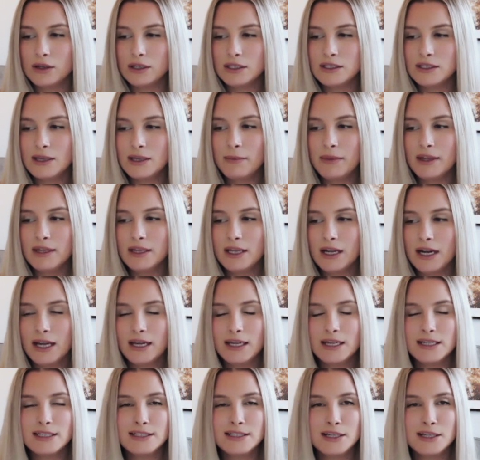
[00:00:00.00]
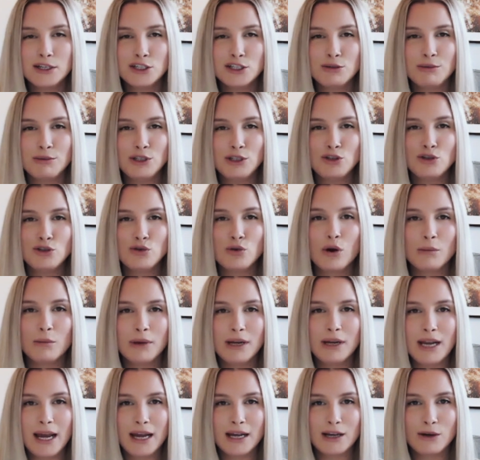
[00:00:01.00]
something that I consider to be
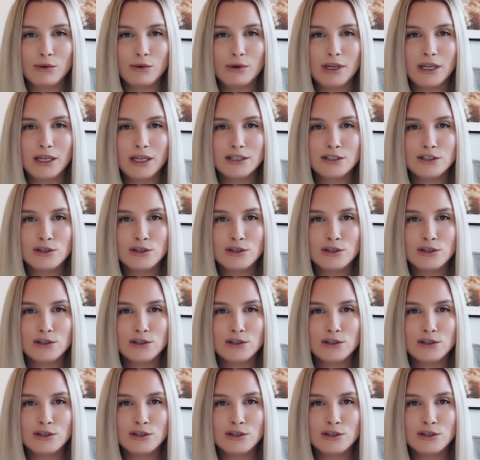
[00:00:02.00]
dormant equity.